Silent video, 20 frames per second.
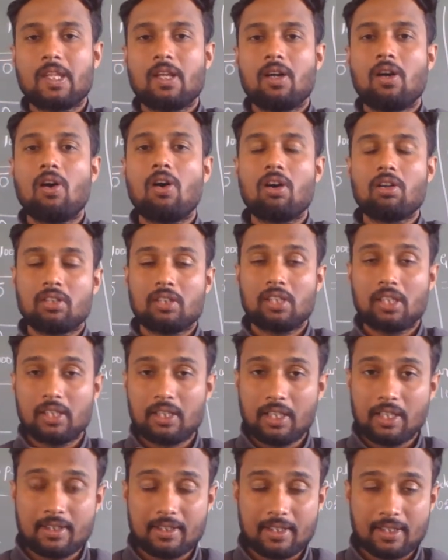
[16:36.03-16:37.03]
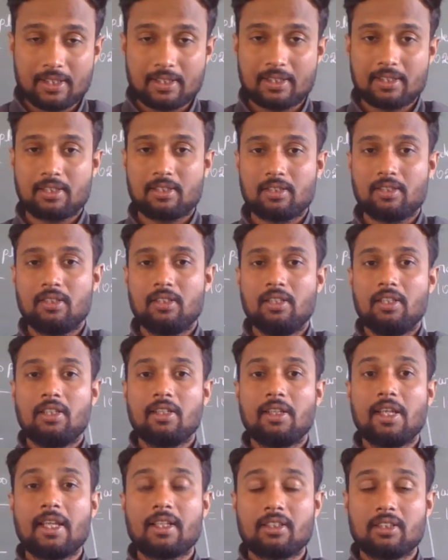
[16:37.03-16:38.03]
or 36,
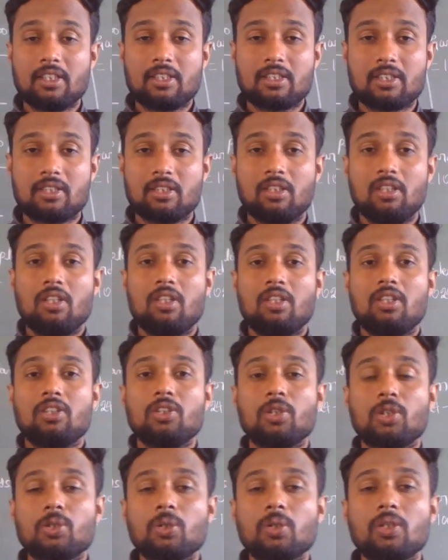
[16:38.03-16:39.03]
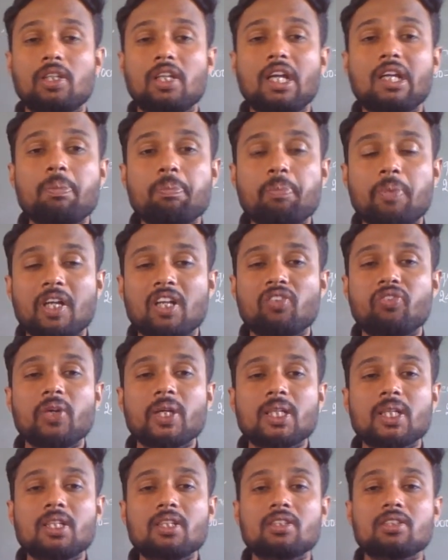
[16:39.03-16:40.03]
like this you should get
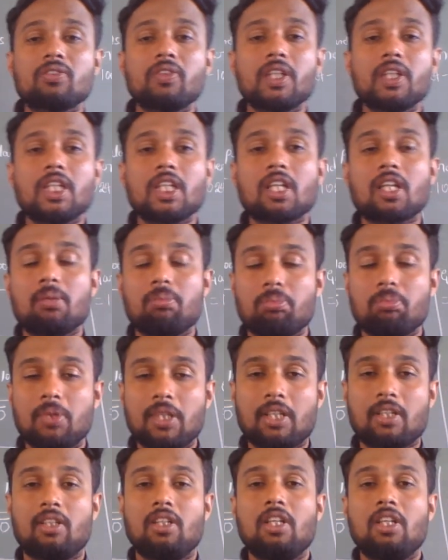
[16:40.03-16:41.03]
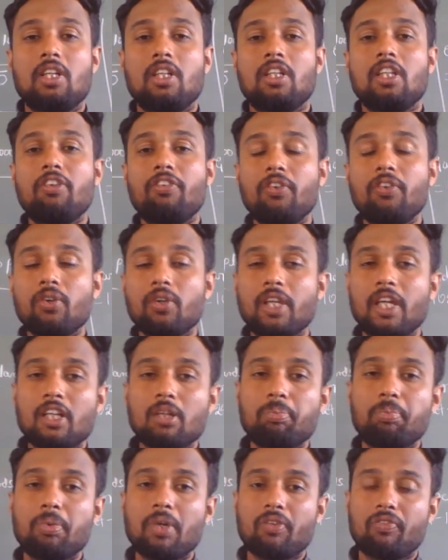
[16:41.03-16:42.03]
perfect square number. If you
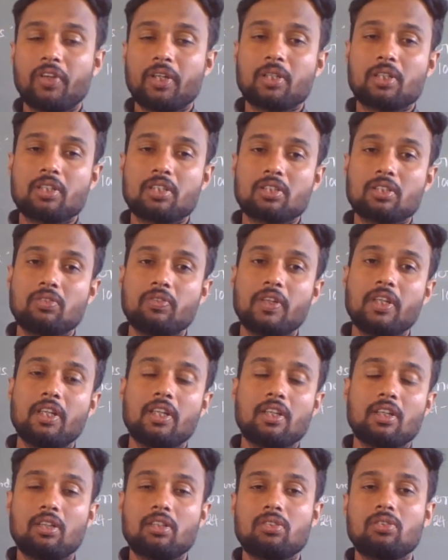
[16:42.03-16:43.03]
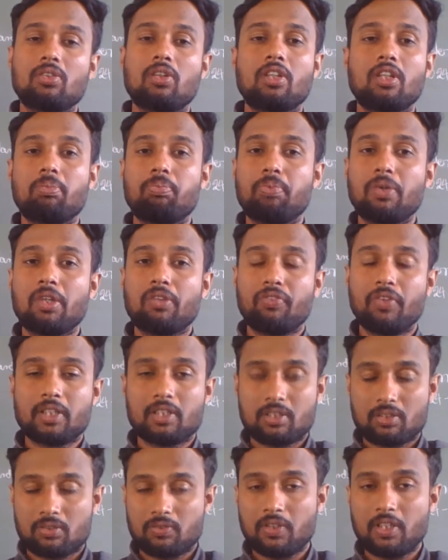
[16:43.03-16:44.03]
get perfect
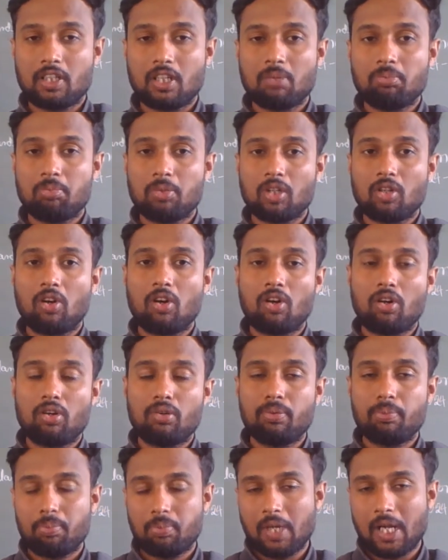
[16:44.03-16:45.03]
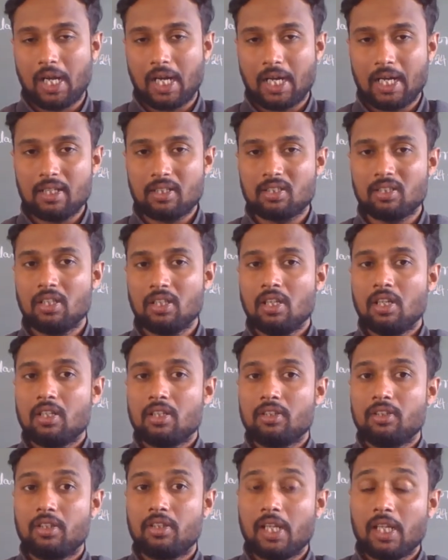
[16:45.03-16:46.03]
square number of plants,
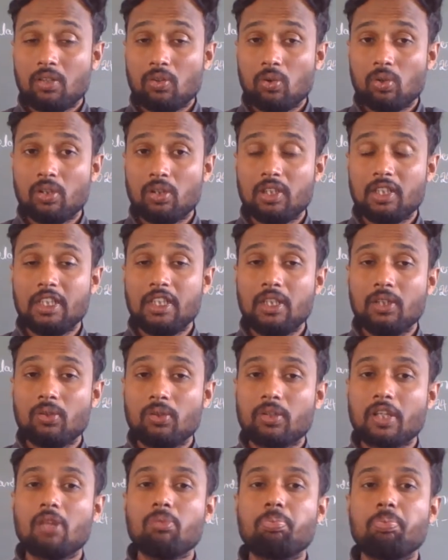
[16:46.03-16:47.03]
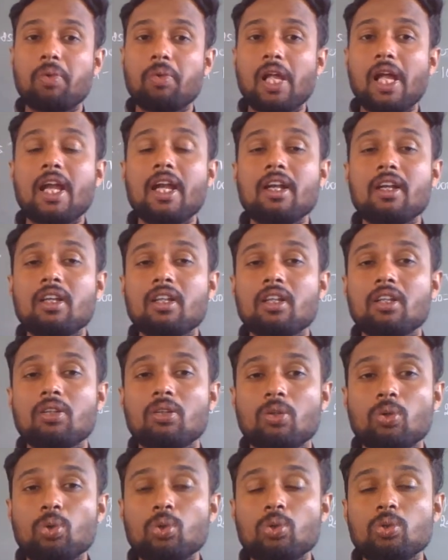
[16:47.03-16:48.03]
then only you can plant
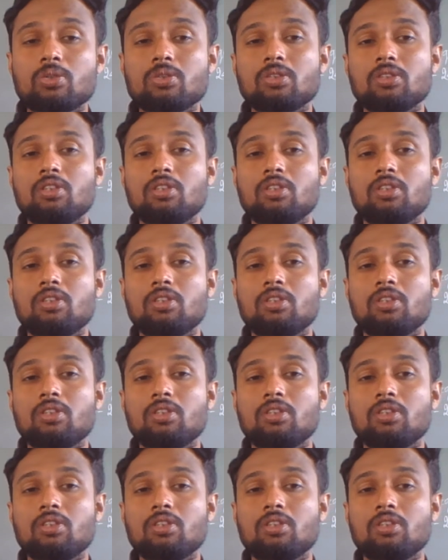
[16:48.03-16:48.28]
those